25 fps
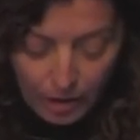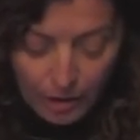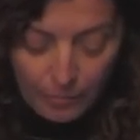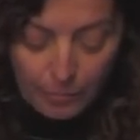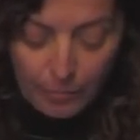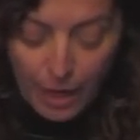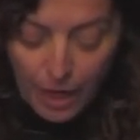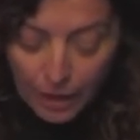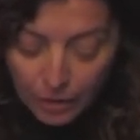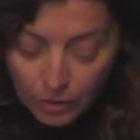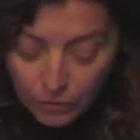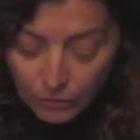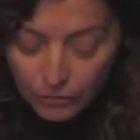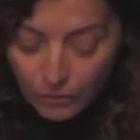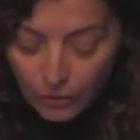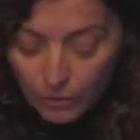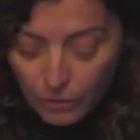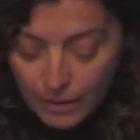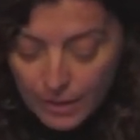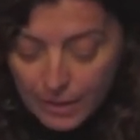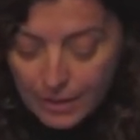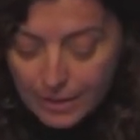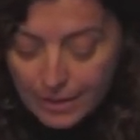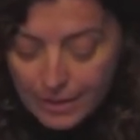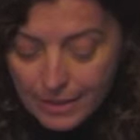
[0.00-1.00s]
Mann, of
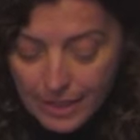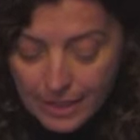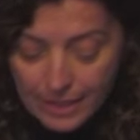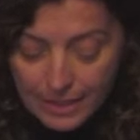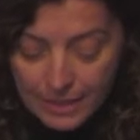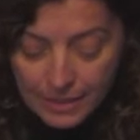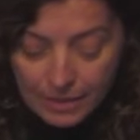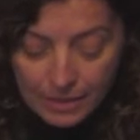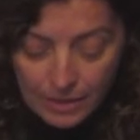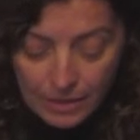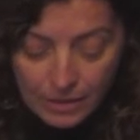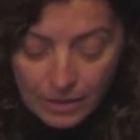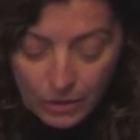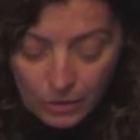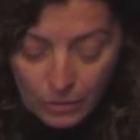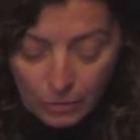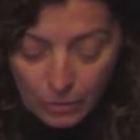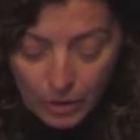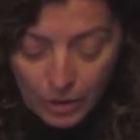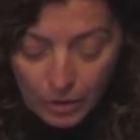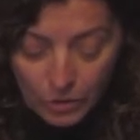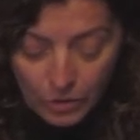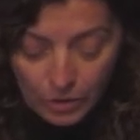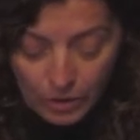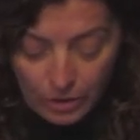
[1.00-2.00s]
course, sets this
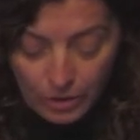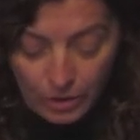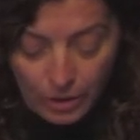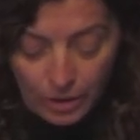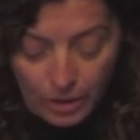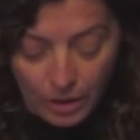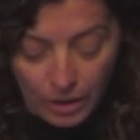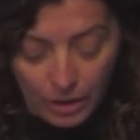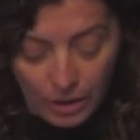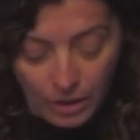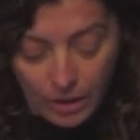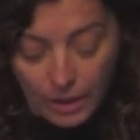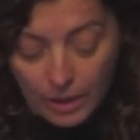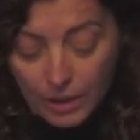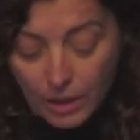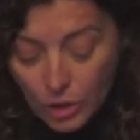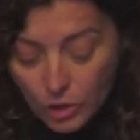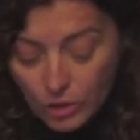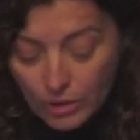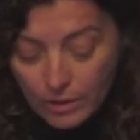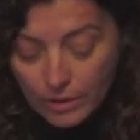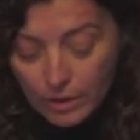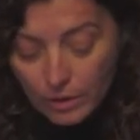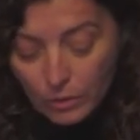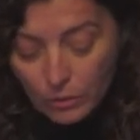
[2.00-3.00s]
situation,
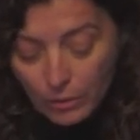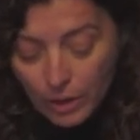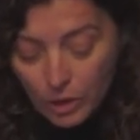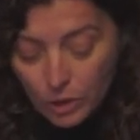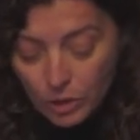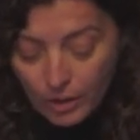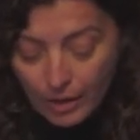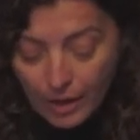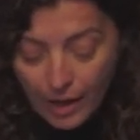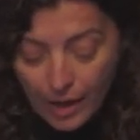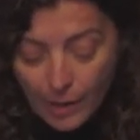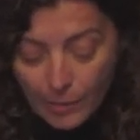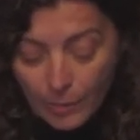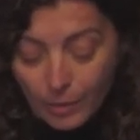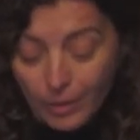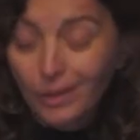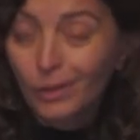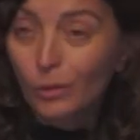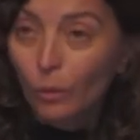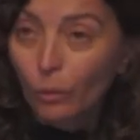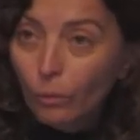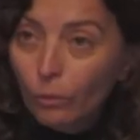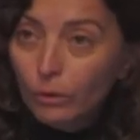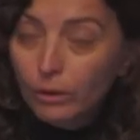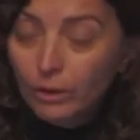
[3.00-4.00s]
initial situation up in
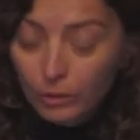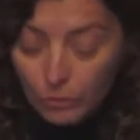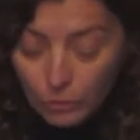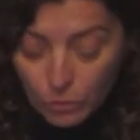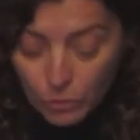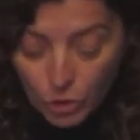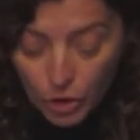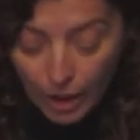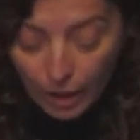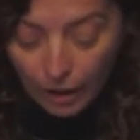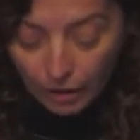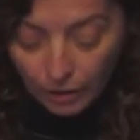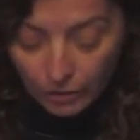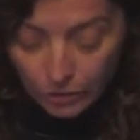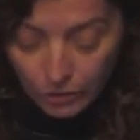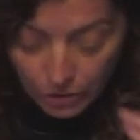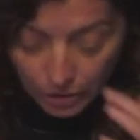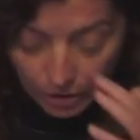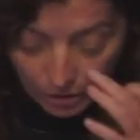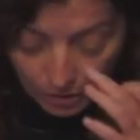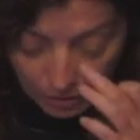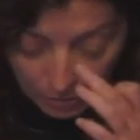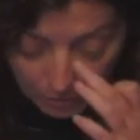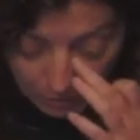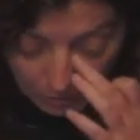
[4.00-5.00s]
order to challenge
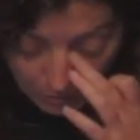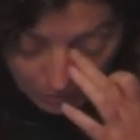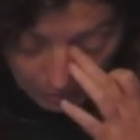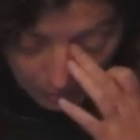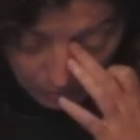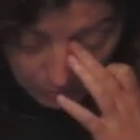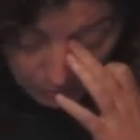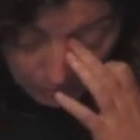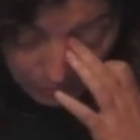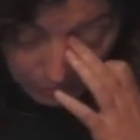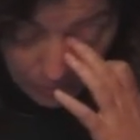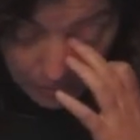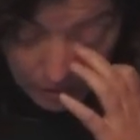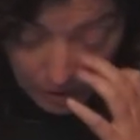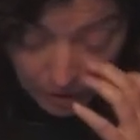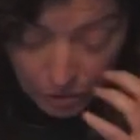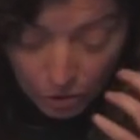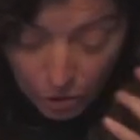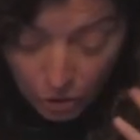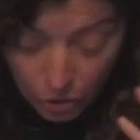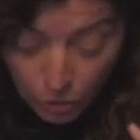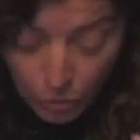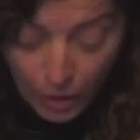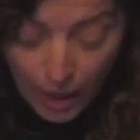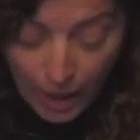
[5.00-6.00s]
it. The
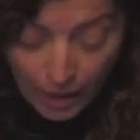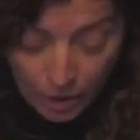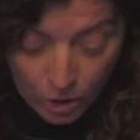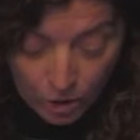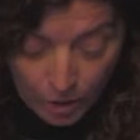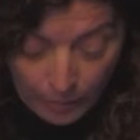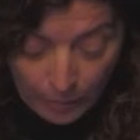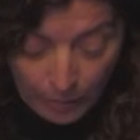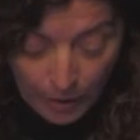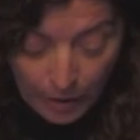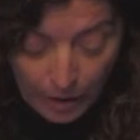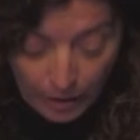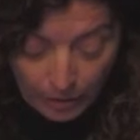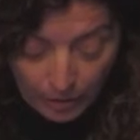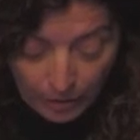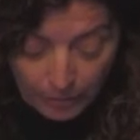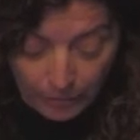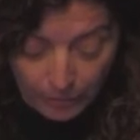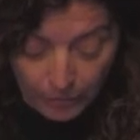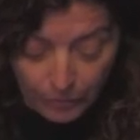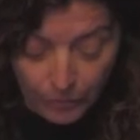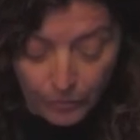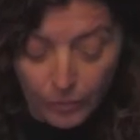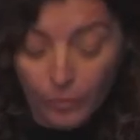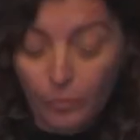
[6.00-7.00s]
new Aschenbach,
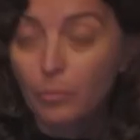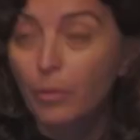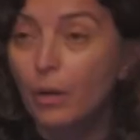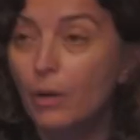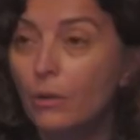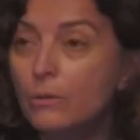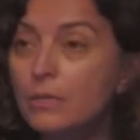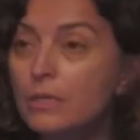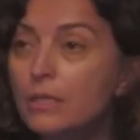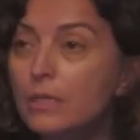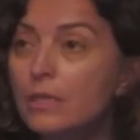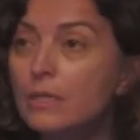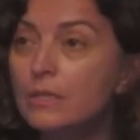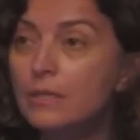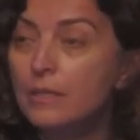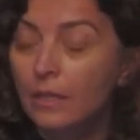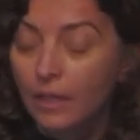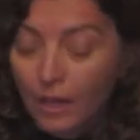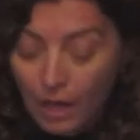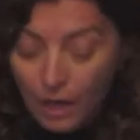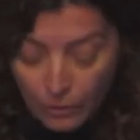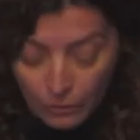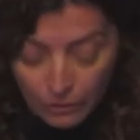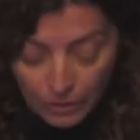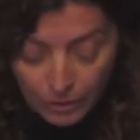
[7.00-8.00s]
post his
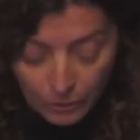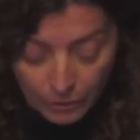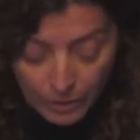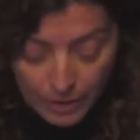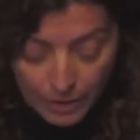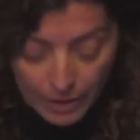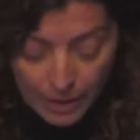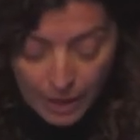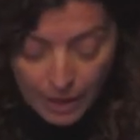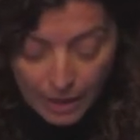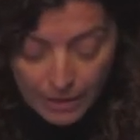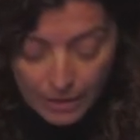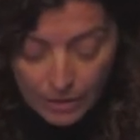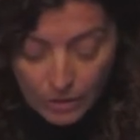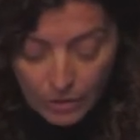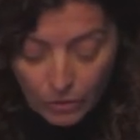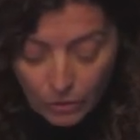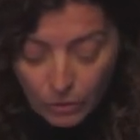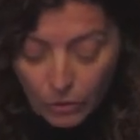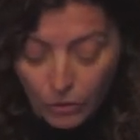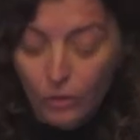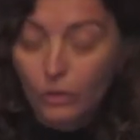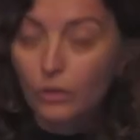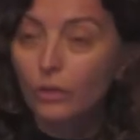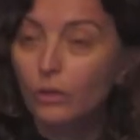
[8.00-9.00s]
encounter with
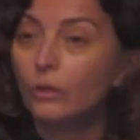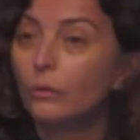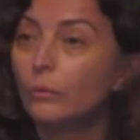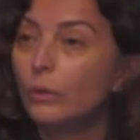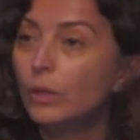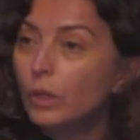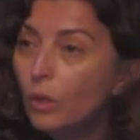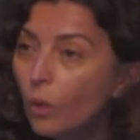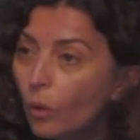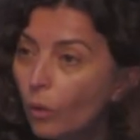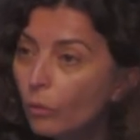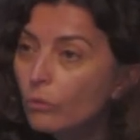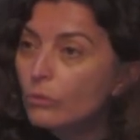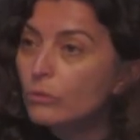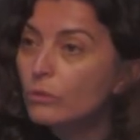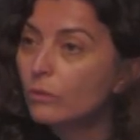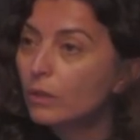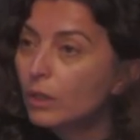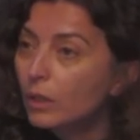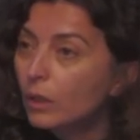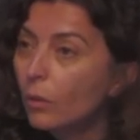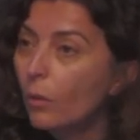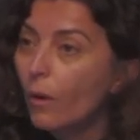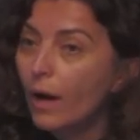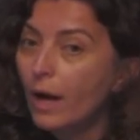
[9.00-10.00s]
Tadzio, would also
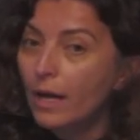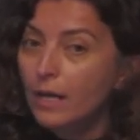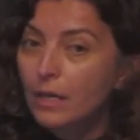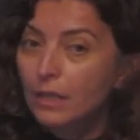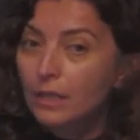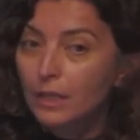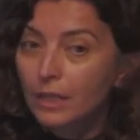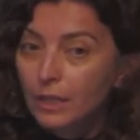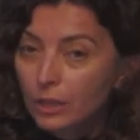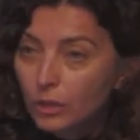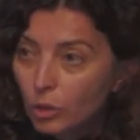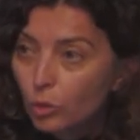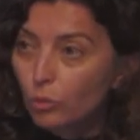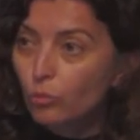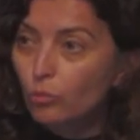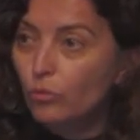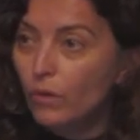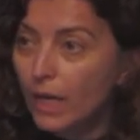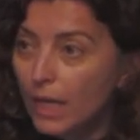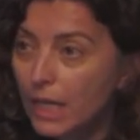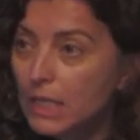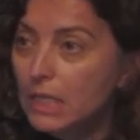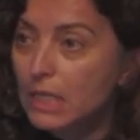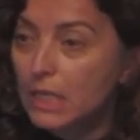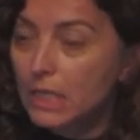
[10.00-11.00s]
acquire a new
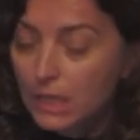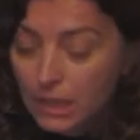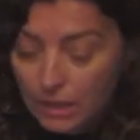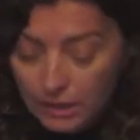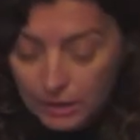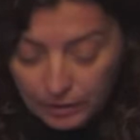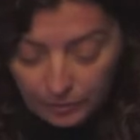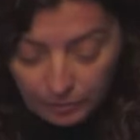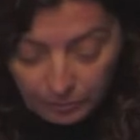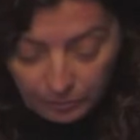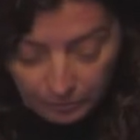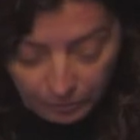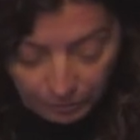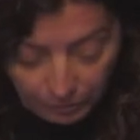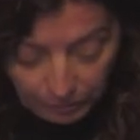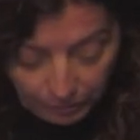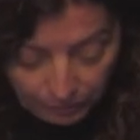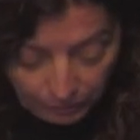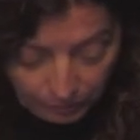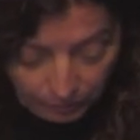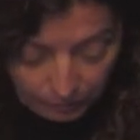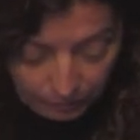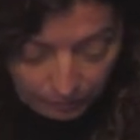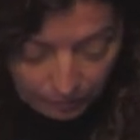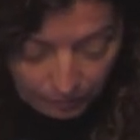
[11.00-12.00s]
face.
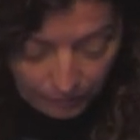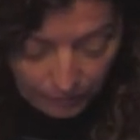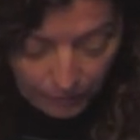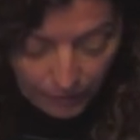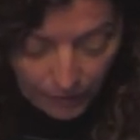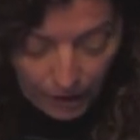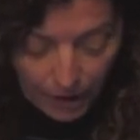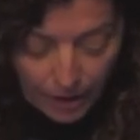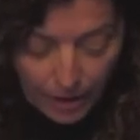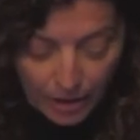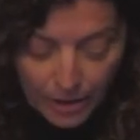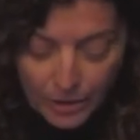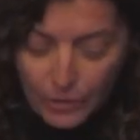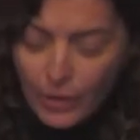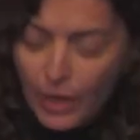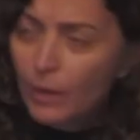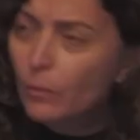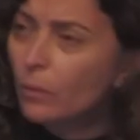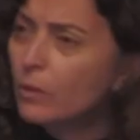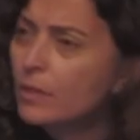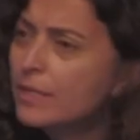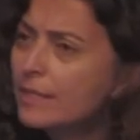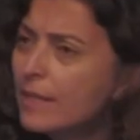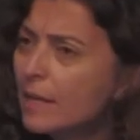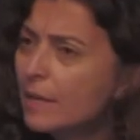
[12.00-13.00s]
So I
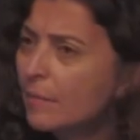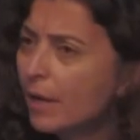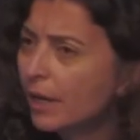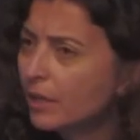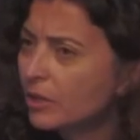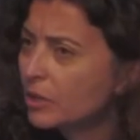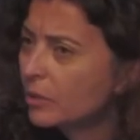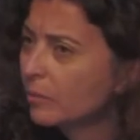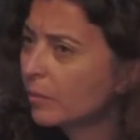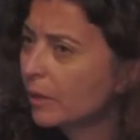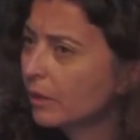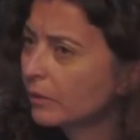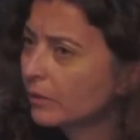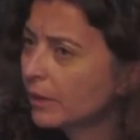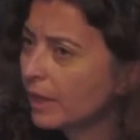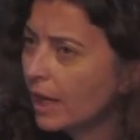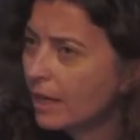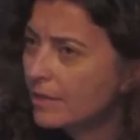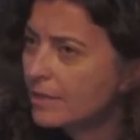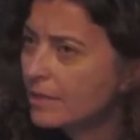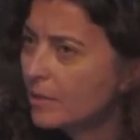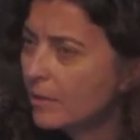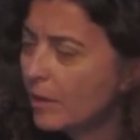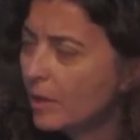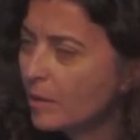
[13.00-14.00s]
won't say much about
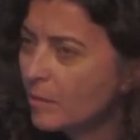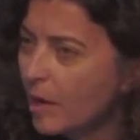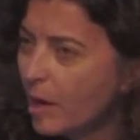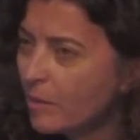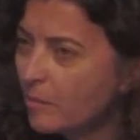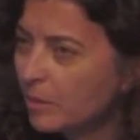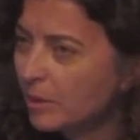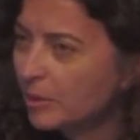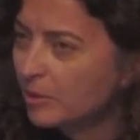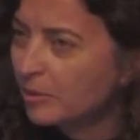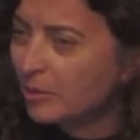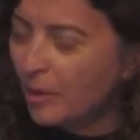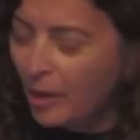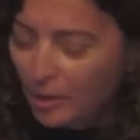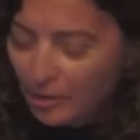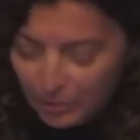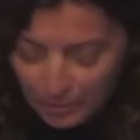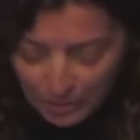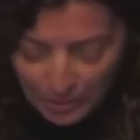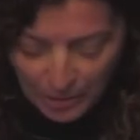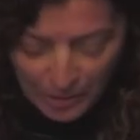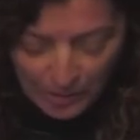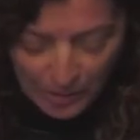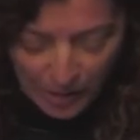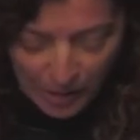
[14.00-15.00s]
Tadzio. I'm happy to talk
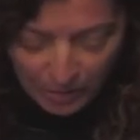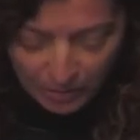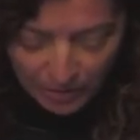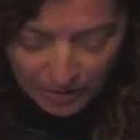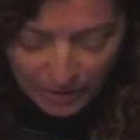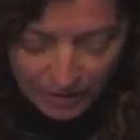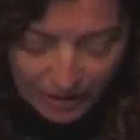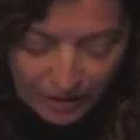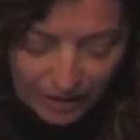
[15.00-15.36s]
to you about